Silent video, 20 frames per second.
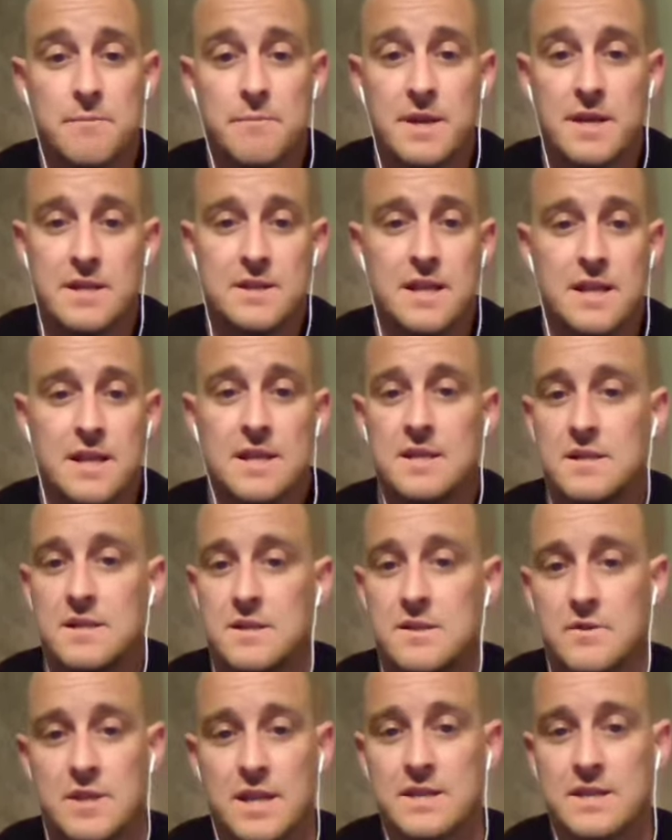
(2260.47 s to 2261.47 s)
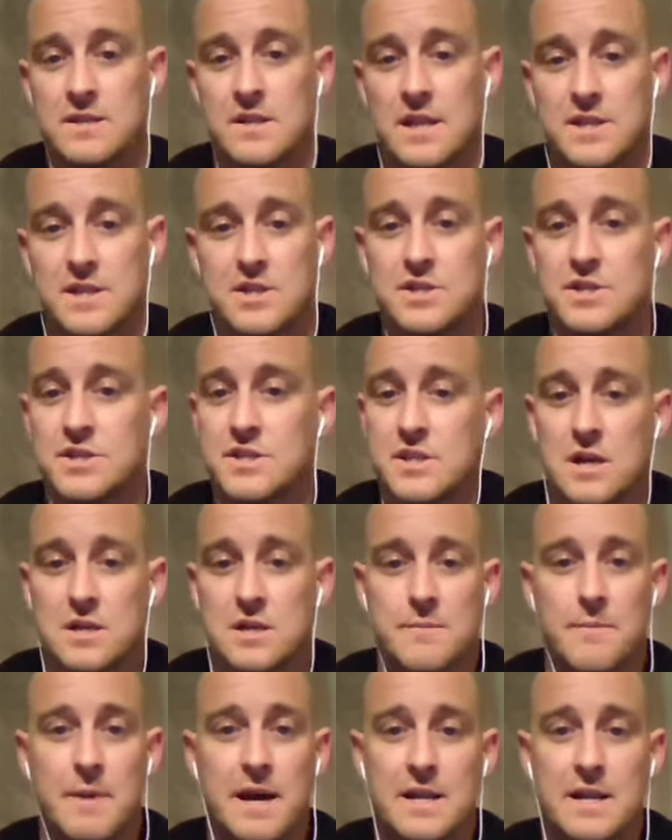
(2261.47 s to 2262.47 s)
man, like you just
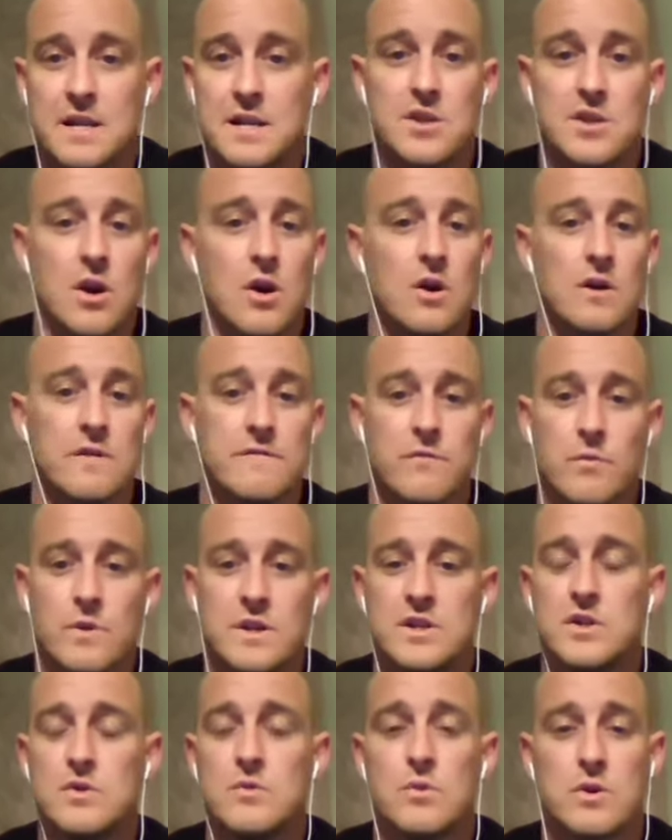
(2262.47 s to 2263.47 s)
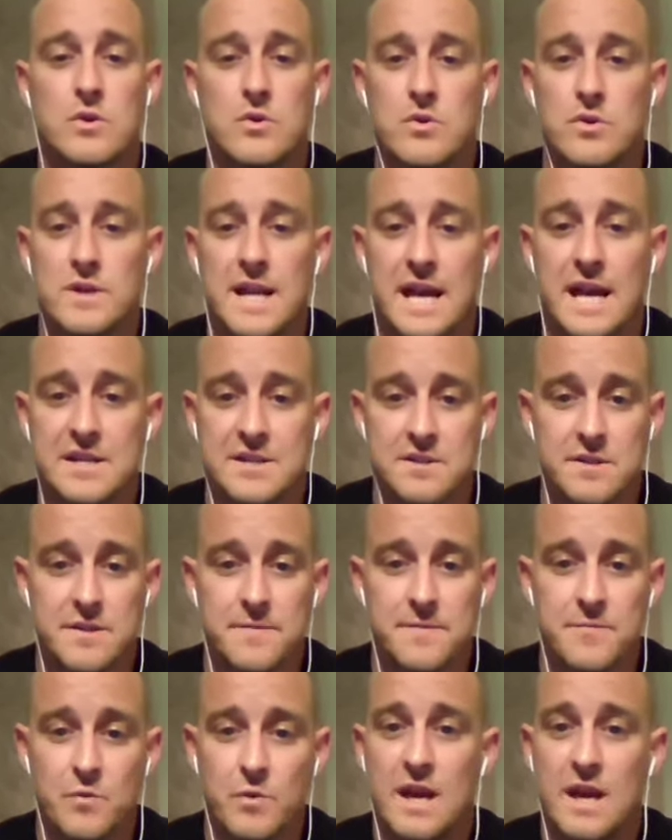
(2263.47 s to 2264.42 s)
talked about, it is hard. We do recruit nationally.